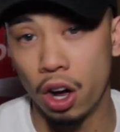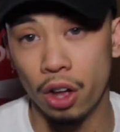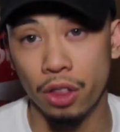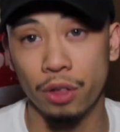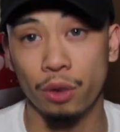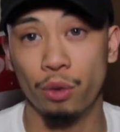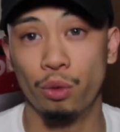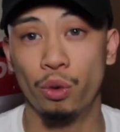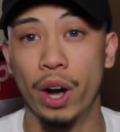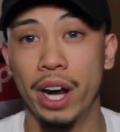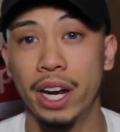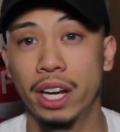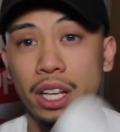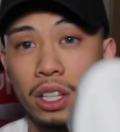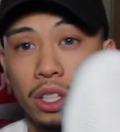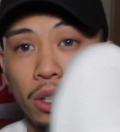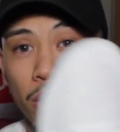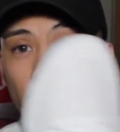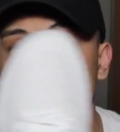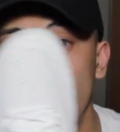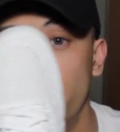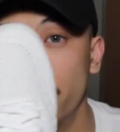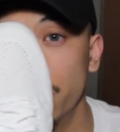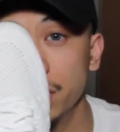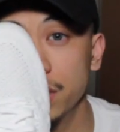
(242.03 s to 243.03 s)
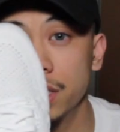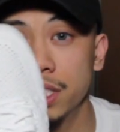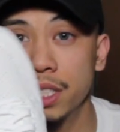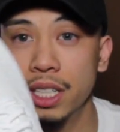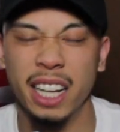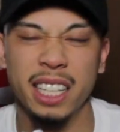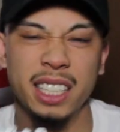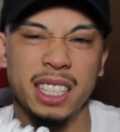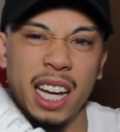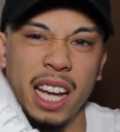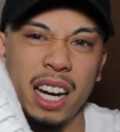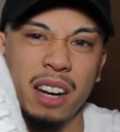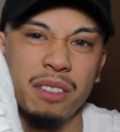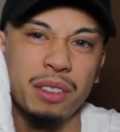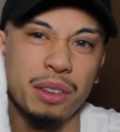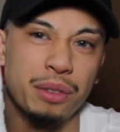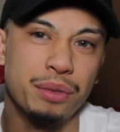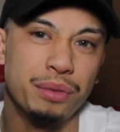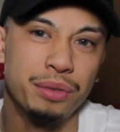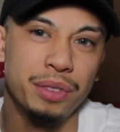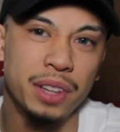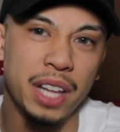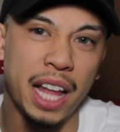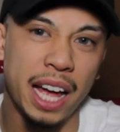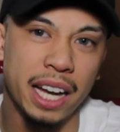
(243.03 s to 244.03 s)
on the regular ones it's kind of a
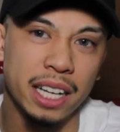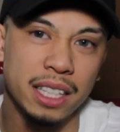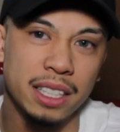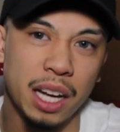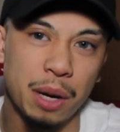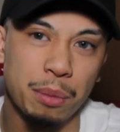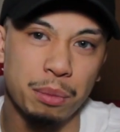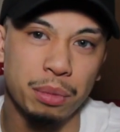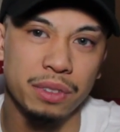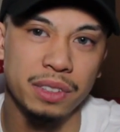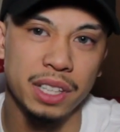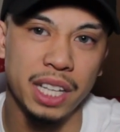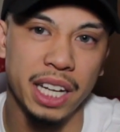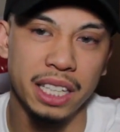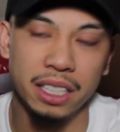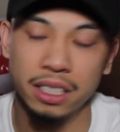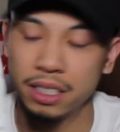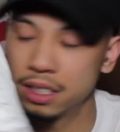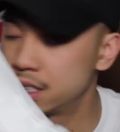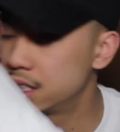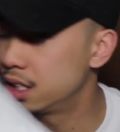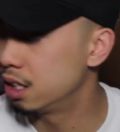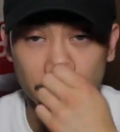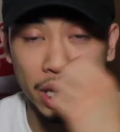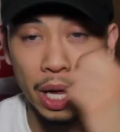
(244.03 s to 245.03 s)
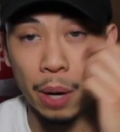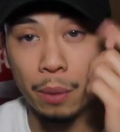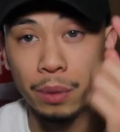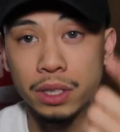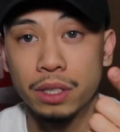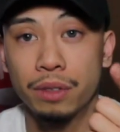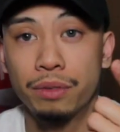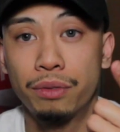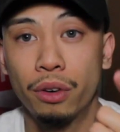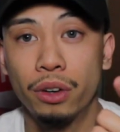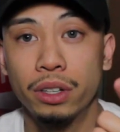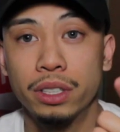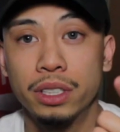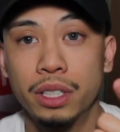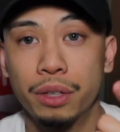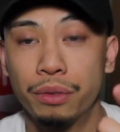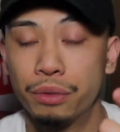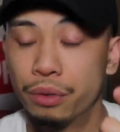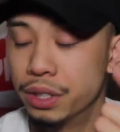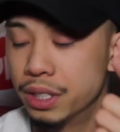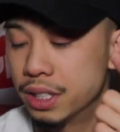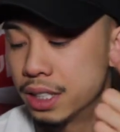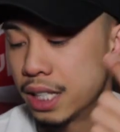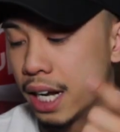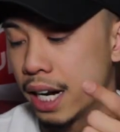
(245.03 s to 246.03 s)
flat type of lace. So that was the first
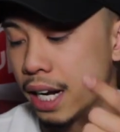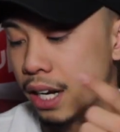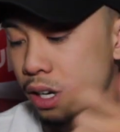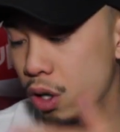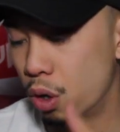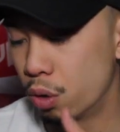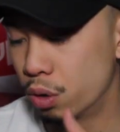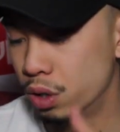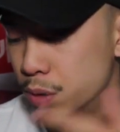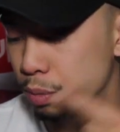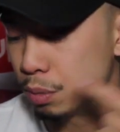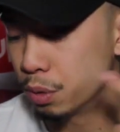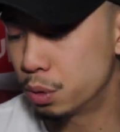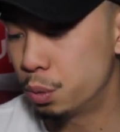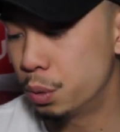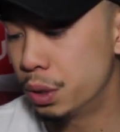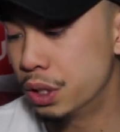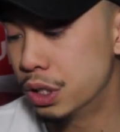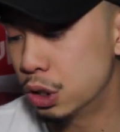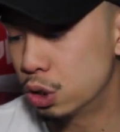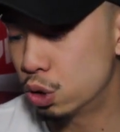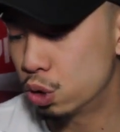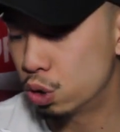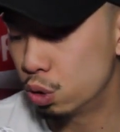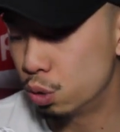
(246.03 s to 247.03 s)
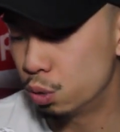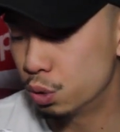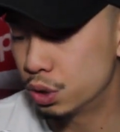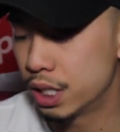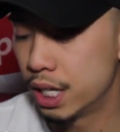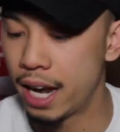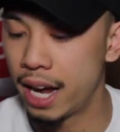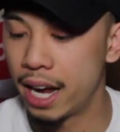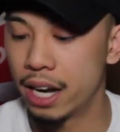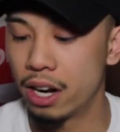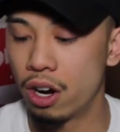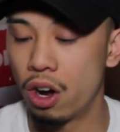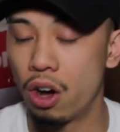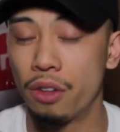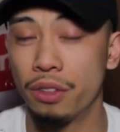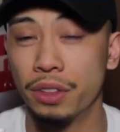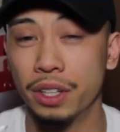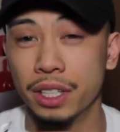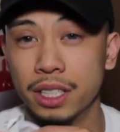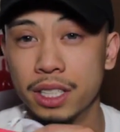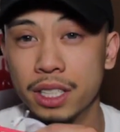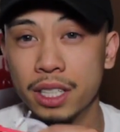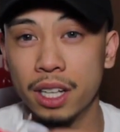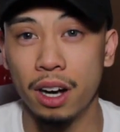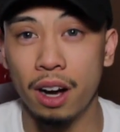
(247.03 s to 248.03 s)
difference that I noticed between the shoes. And on
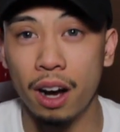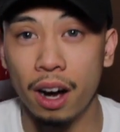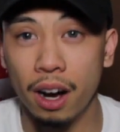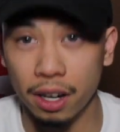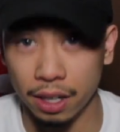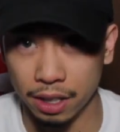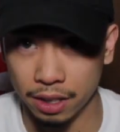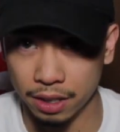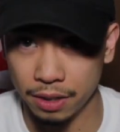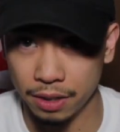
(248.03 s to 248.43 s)
the tongue